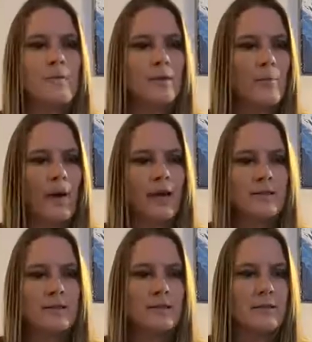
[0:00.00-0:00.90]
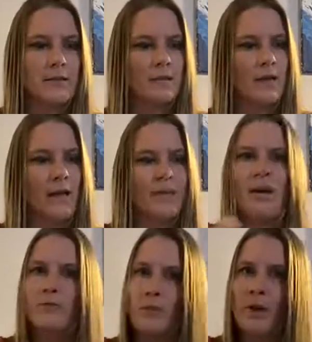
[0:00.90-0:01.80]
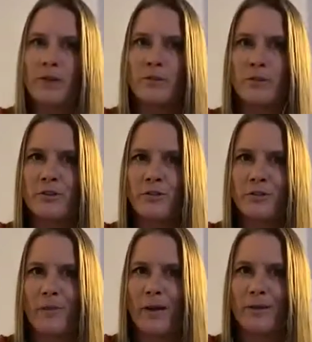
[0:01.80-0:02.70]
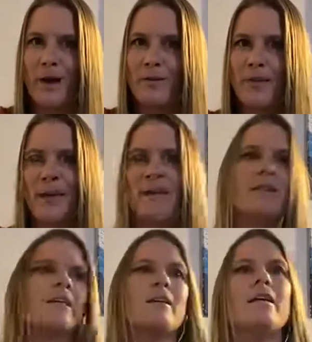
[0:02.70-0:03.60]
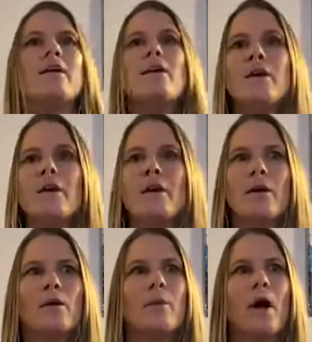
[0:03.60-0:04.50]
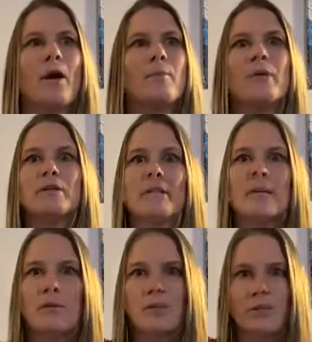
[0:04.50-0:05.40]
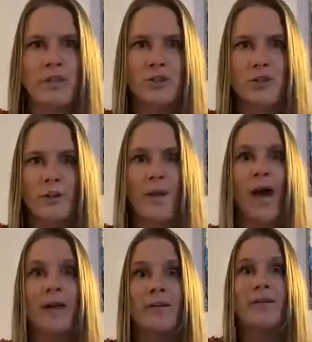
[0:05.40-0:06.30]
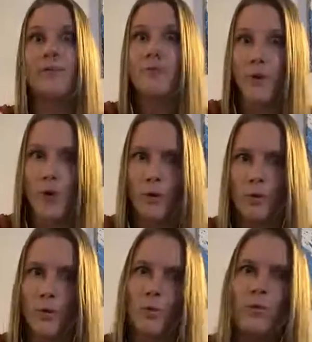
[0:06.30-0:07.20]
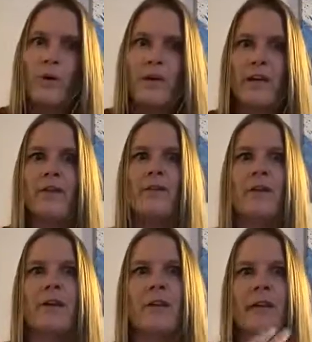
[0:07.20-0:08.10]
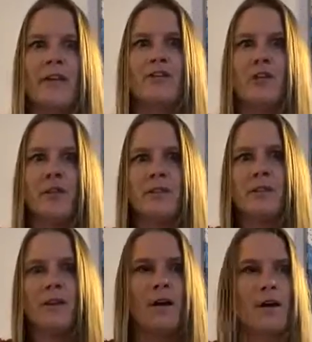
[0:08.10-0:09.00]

but I come from a customer service background, and I think building a relationship on the phone with an agent